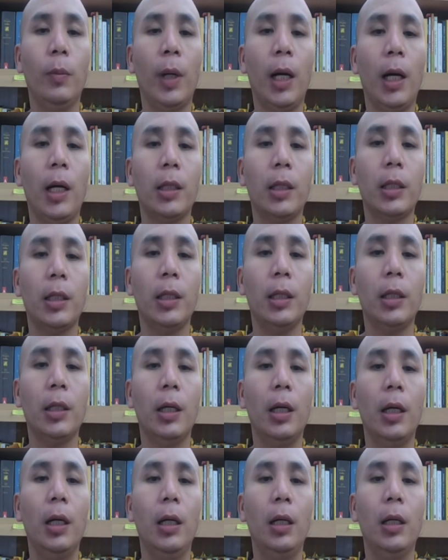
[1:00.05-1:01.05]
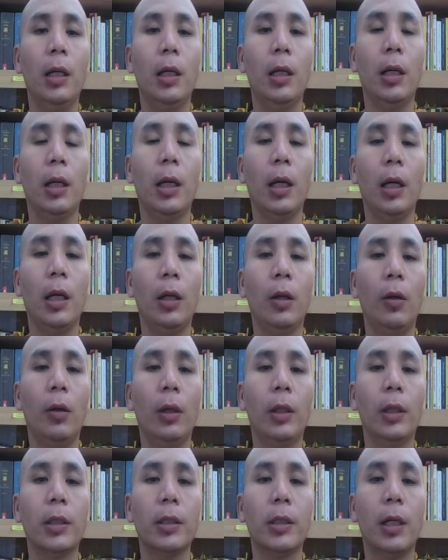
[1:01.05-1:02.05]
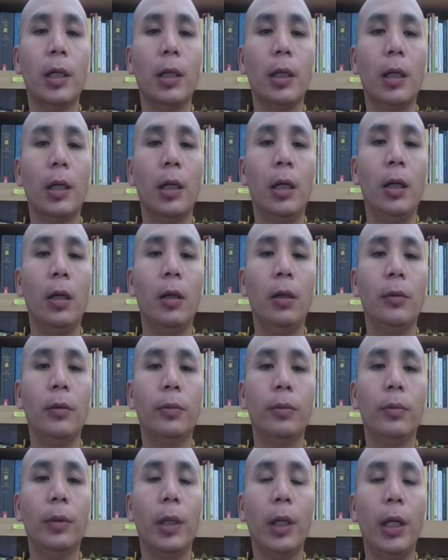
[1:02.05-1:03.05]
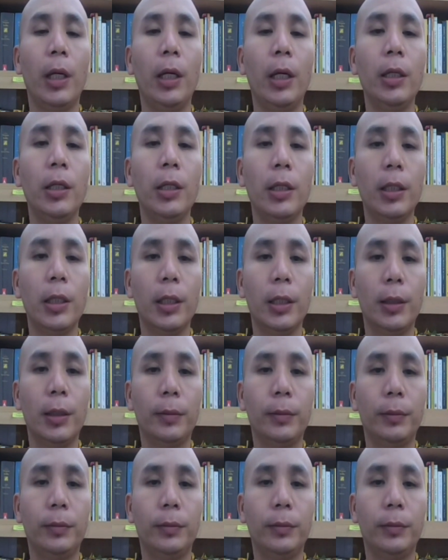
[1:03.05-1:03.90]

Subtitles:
Mahathera and all the Sangha of India.